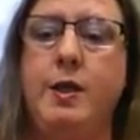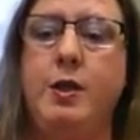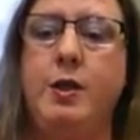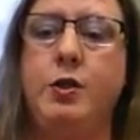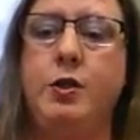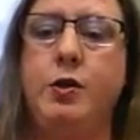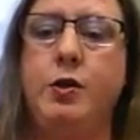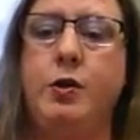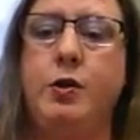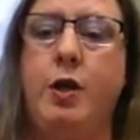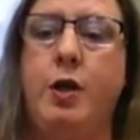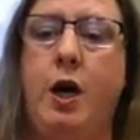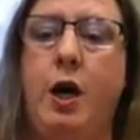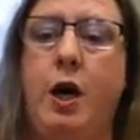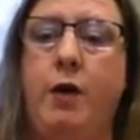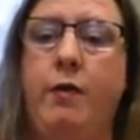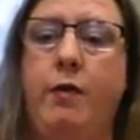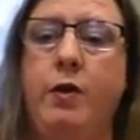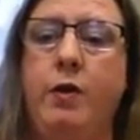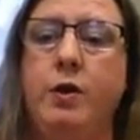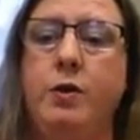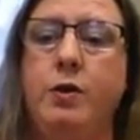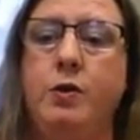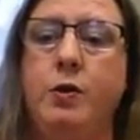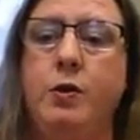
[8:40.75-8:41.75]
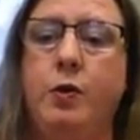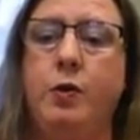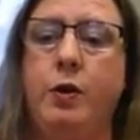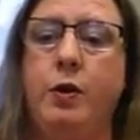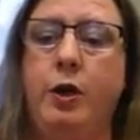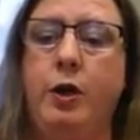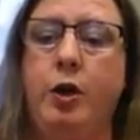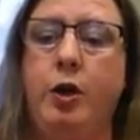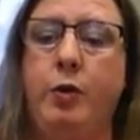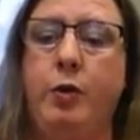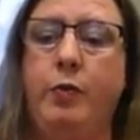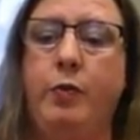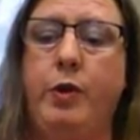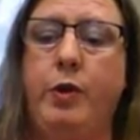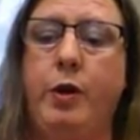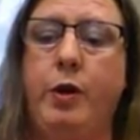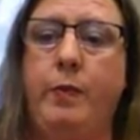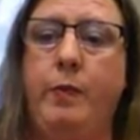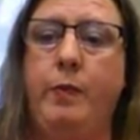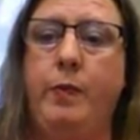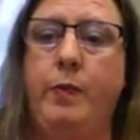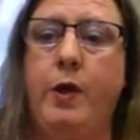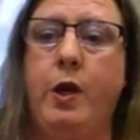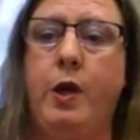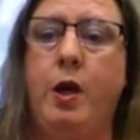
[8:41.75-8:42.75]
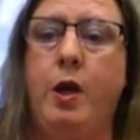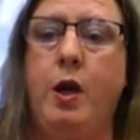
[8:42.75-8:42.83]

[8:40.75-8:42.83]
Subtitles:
easier to have the adult help them.